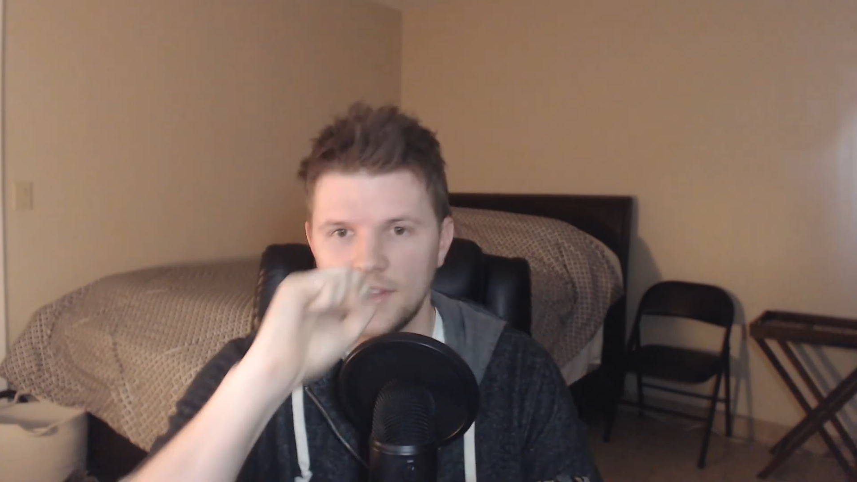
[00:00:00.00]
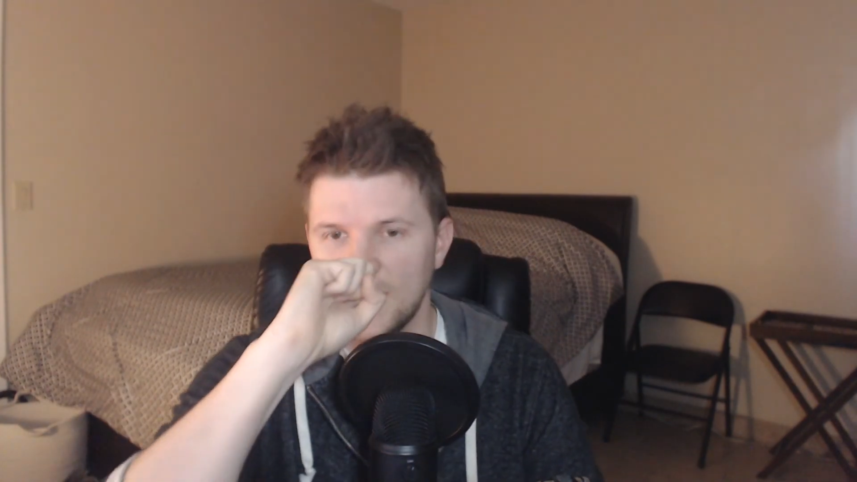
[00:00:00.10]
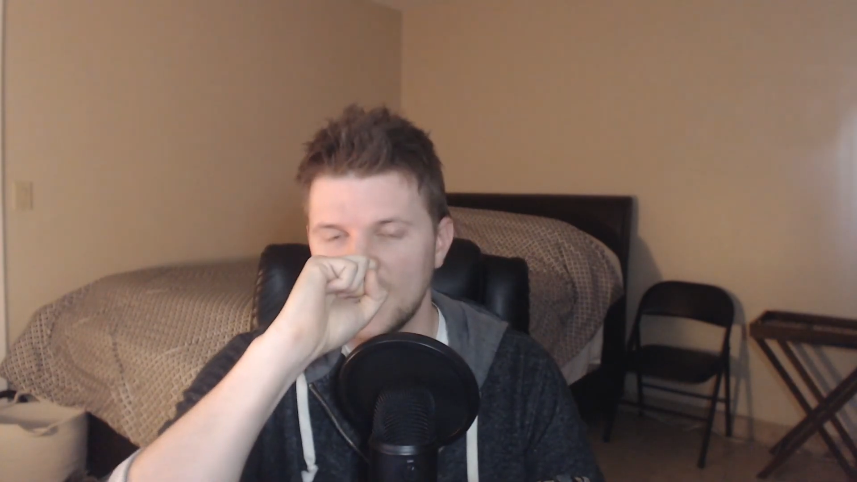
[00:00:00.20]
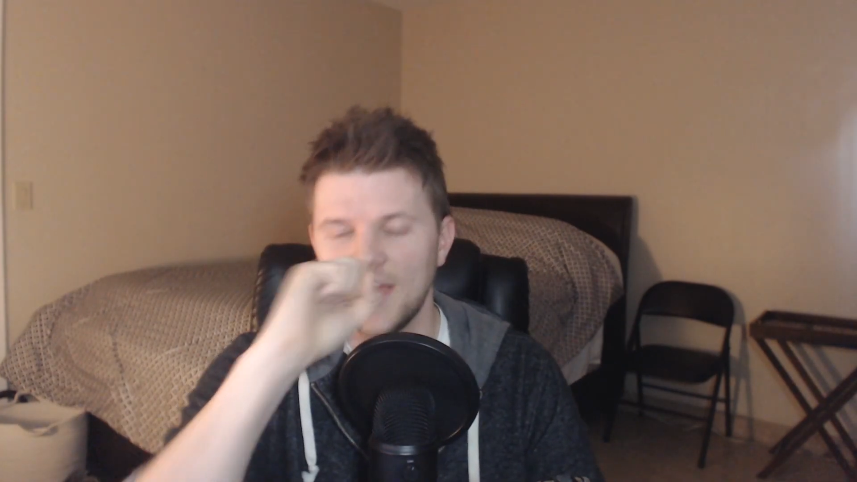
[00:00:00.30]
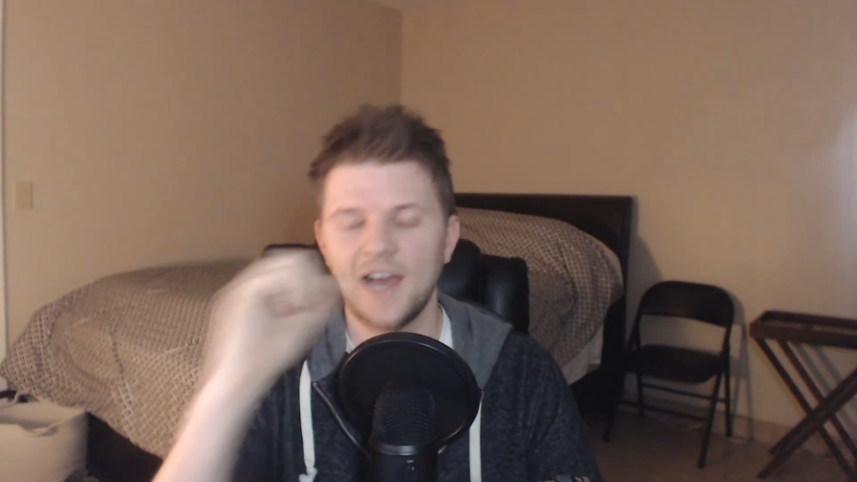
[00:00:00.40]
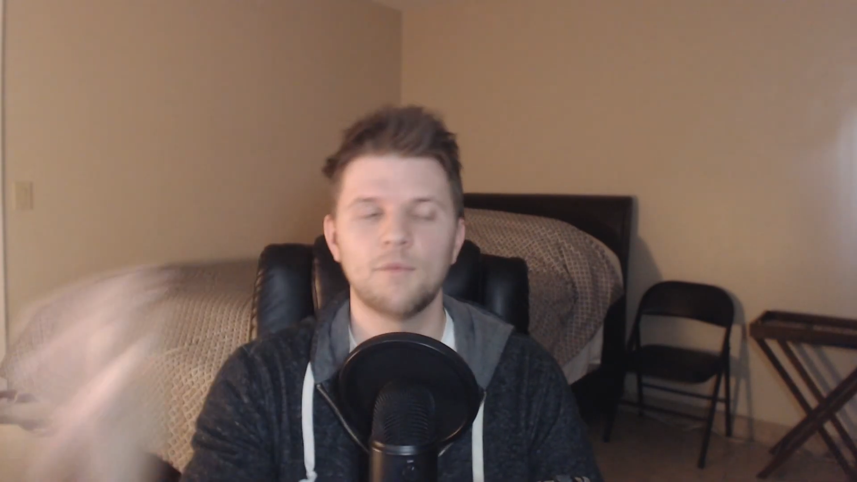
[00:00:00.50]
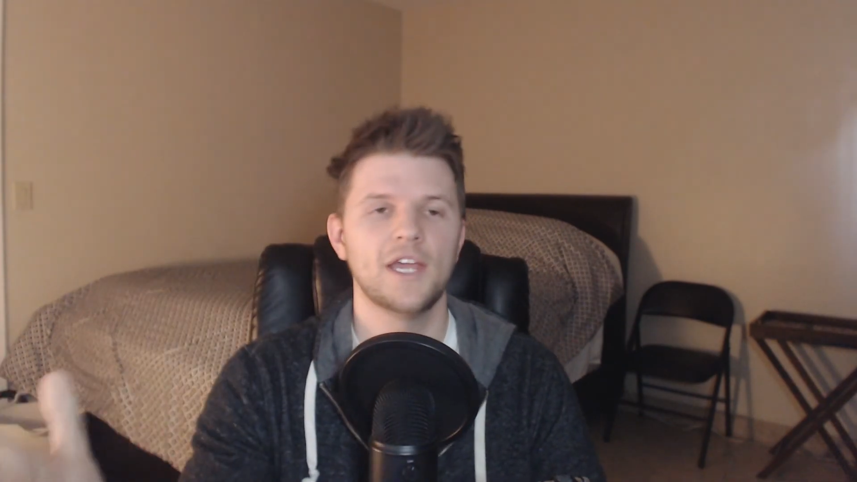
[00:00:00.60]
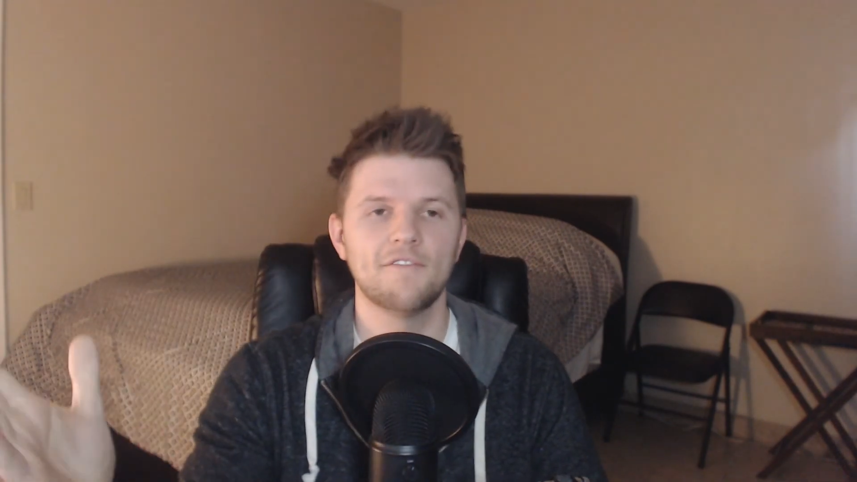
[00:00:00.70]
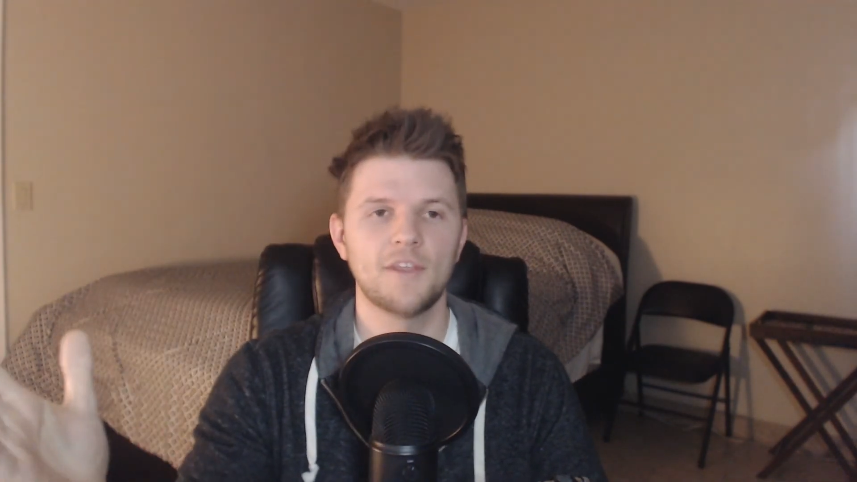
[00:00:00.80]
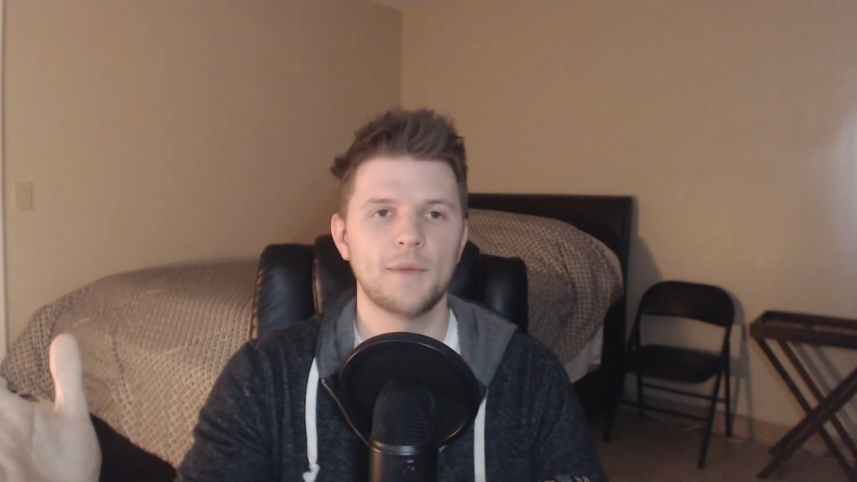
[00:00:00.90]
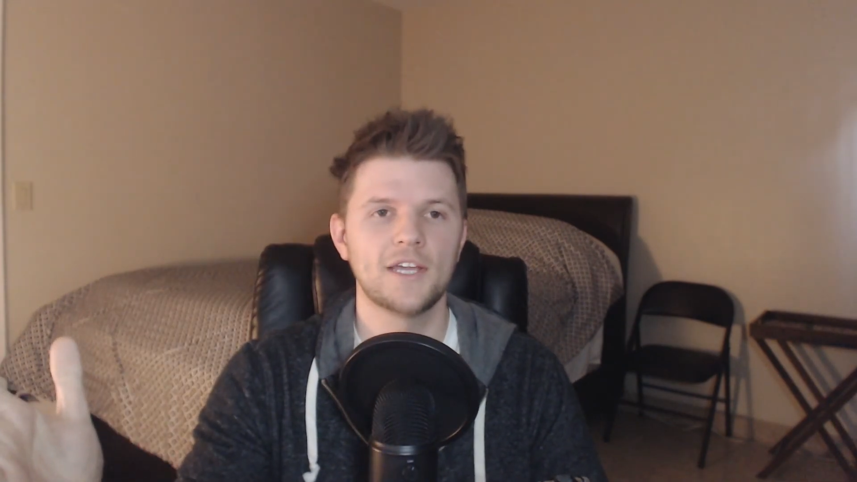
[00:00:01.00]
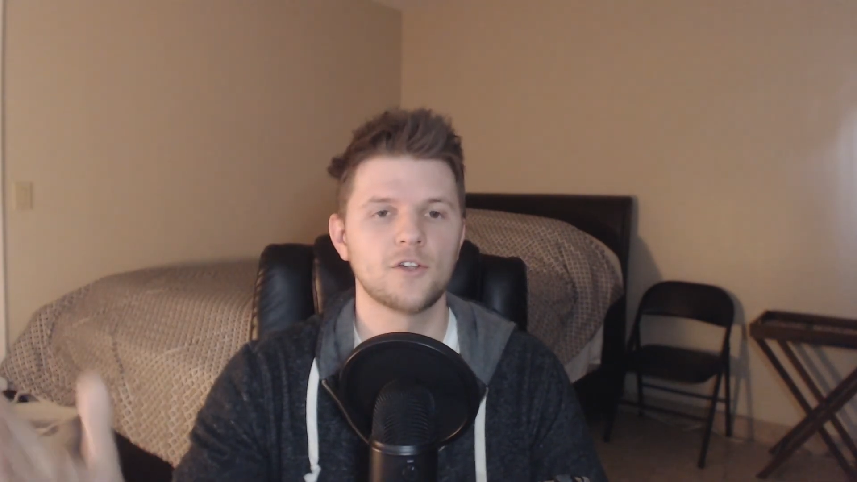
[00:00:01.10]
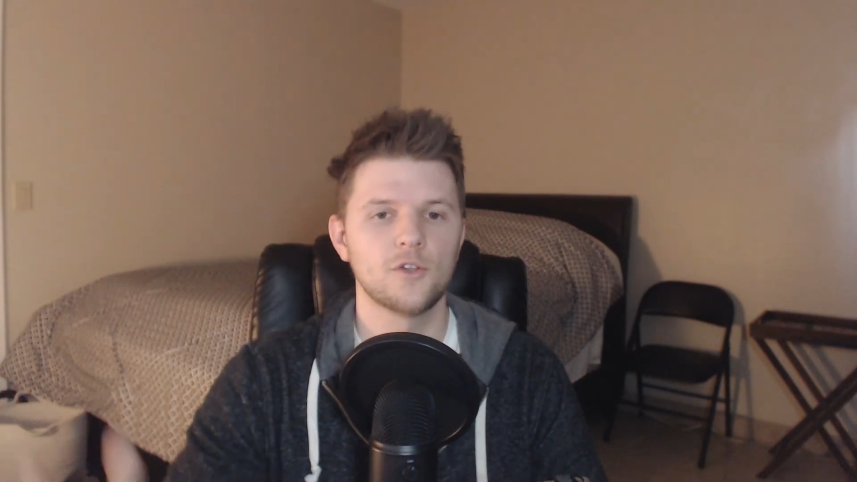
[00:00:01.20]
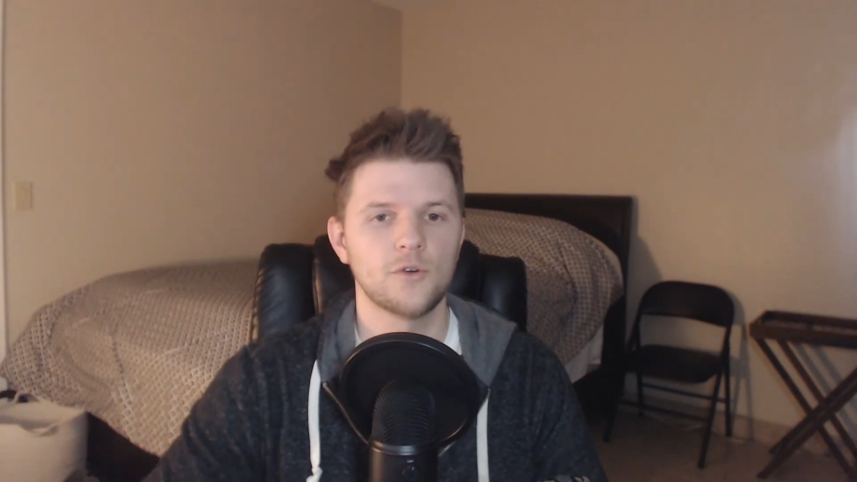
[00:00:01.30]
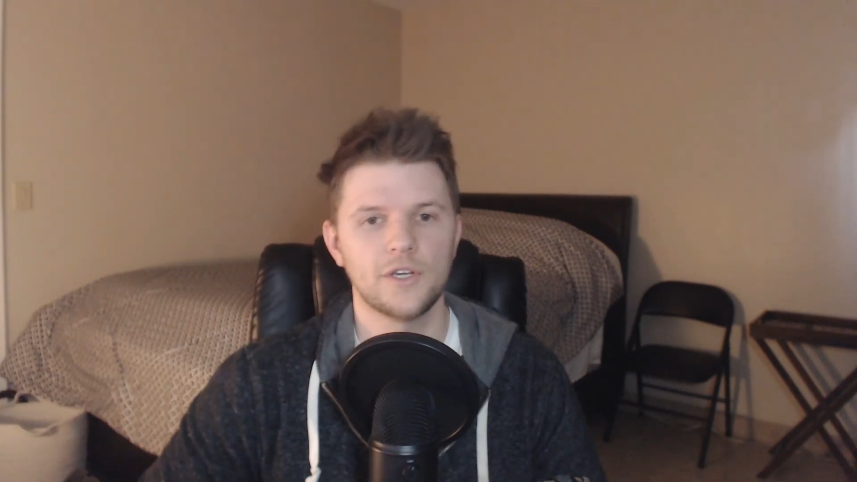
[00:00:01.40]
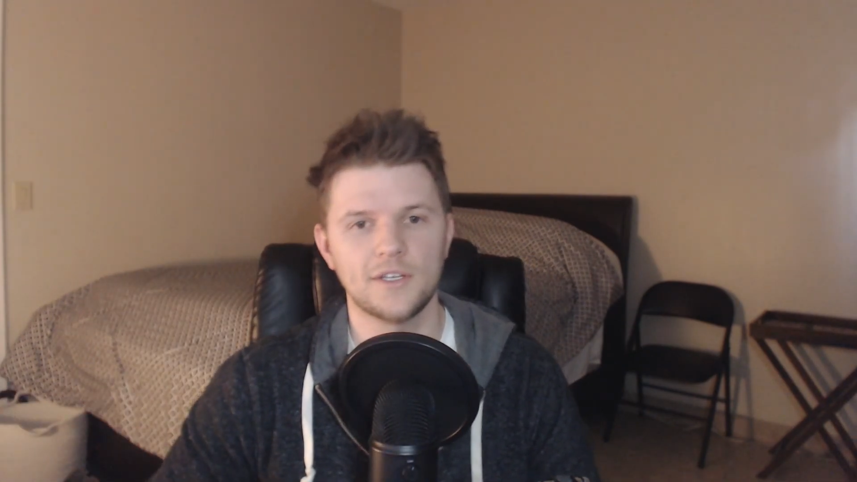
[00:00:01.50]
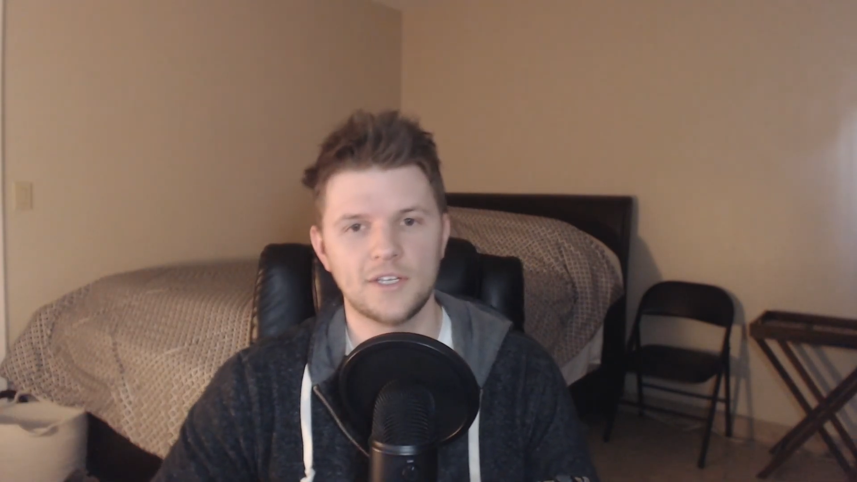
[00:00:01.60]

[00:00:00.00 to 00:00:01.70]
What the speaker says: Thank God we have The Mandalorian